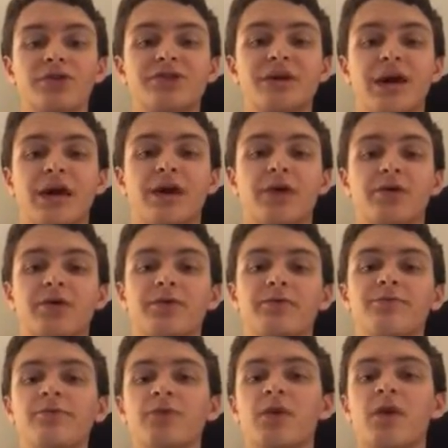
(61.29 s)
town.
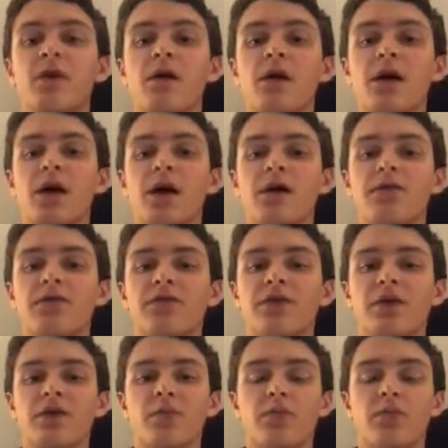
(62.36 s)
And
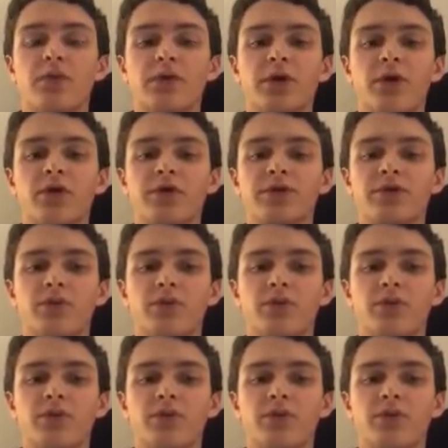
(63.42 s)
they're going